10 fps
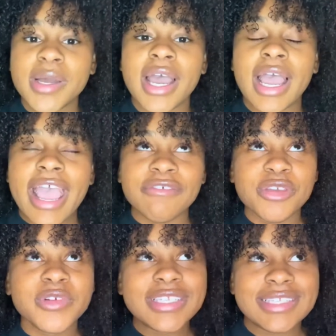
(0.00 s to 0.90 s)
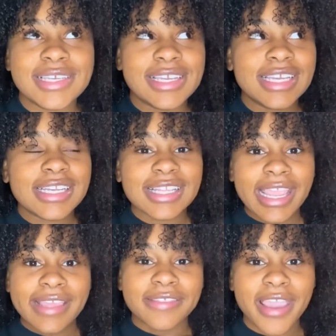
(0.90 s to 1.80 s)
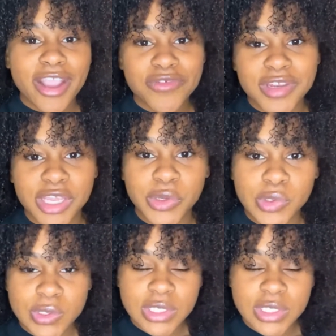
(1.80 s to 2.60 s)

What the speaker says: have you ever seen like the hair videos,